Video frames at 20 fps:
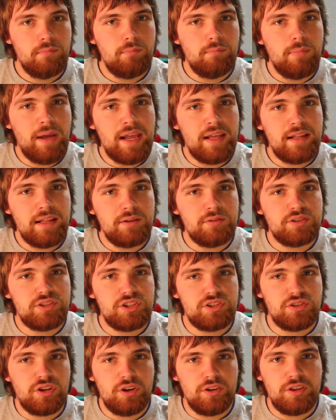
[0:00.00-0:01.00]
mainly it was
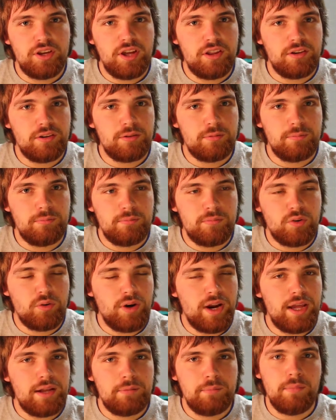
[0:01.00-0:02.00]
just all the other
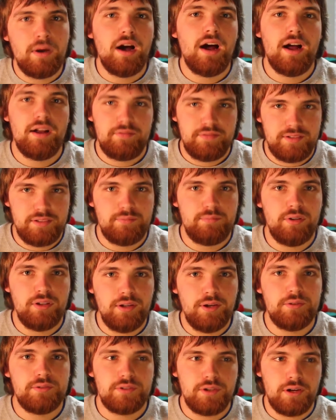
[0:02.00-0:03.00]
Grand Moffs
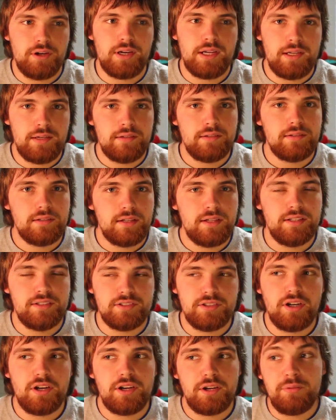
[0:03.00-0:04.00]
below Tarkin,
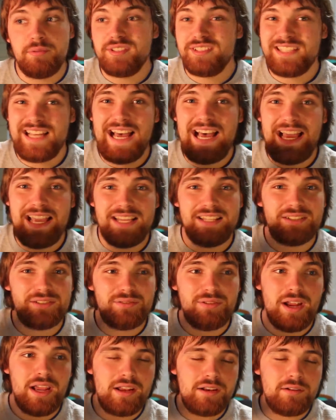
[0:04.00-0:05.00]
because Tarkin was the highest
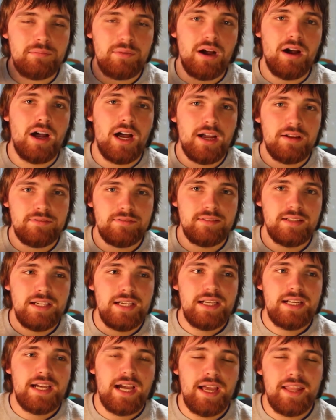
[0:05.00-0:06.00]
Grand Moff,
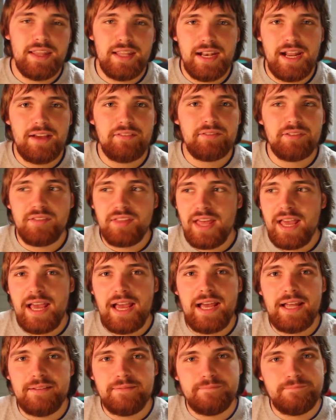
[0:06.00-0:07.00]
and then after
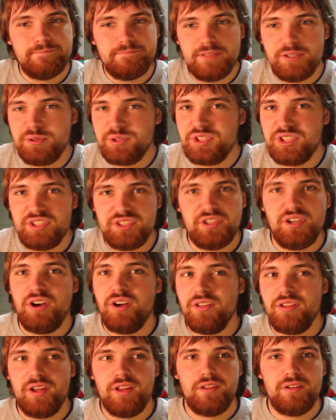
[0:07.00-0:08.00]
that, it was just
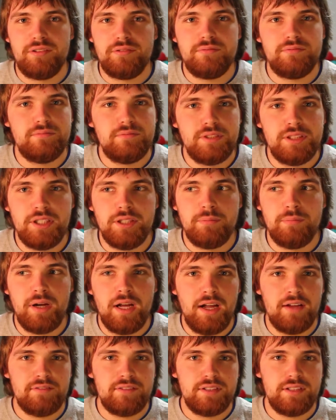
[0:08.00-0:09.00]
all the other, you know,
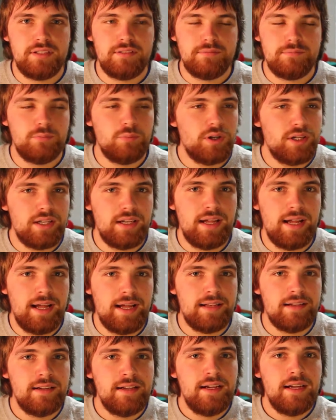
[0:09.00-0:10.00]
Moffs and
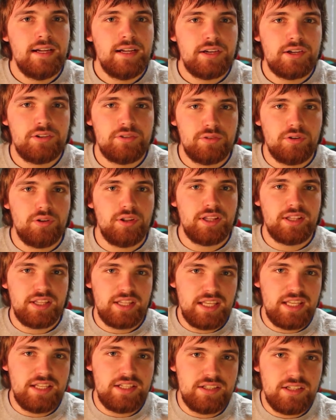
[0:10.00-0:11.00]
whatnot controlling
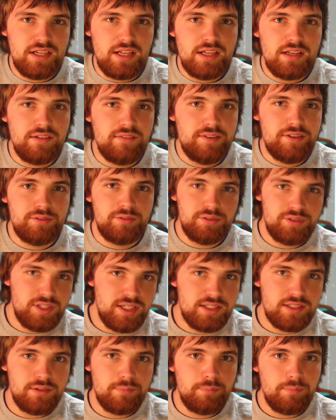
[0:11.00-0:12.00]
each individual
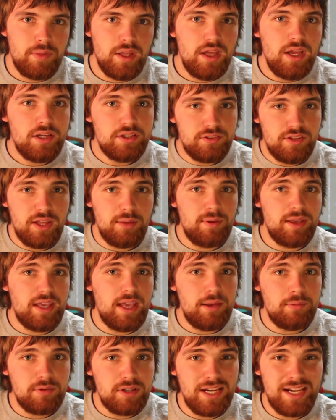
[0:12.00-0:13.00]
system. So they
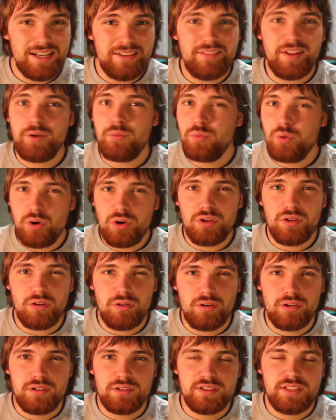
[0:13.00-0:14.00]
became kind of like
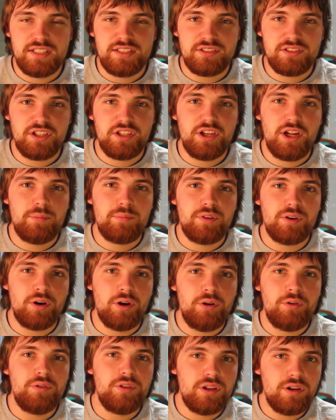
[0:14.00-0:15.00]
warlords and started up their
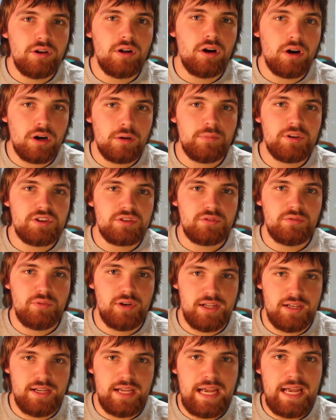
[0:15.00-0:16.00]
own little armies or
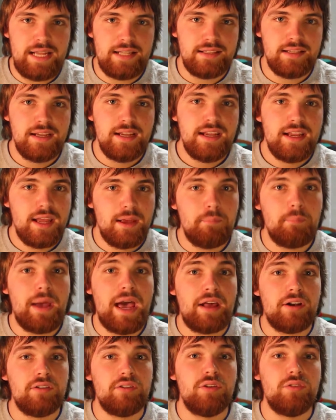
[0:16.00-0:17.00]
whatnot and
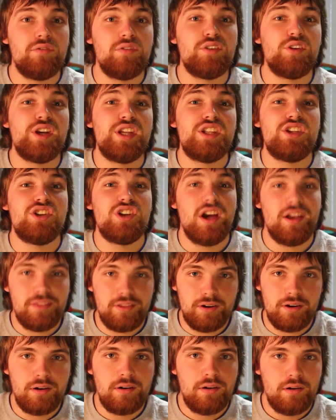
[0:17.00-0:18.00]
battled over each
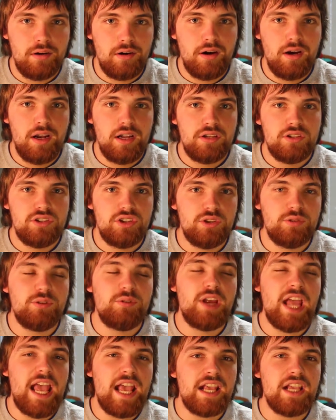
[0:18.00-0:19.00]
other to
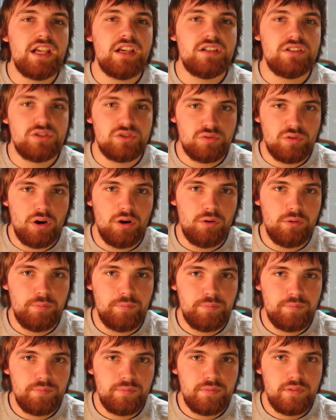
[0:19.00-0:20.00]
gain control.
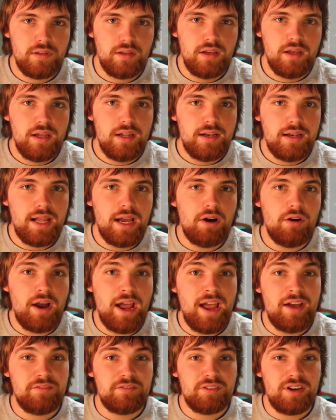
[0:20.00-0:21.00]
Now,
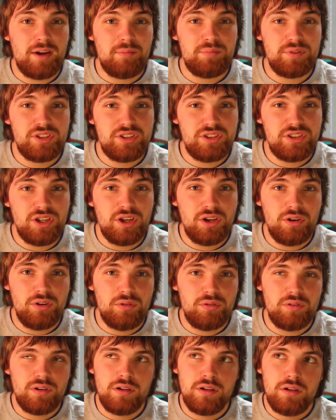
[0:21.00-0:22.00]
after
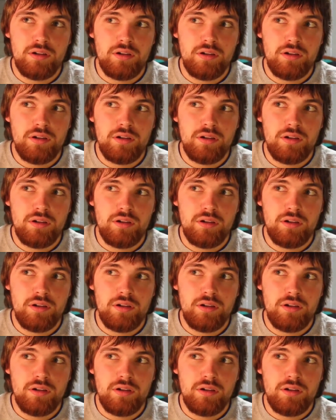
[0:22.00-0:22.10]
Episode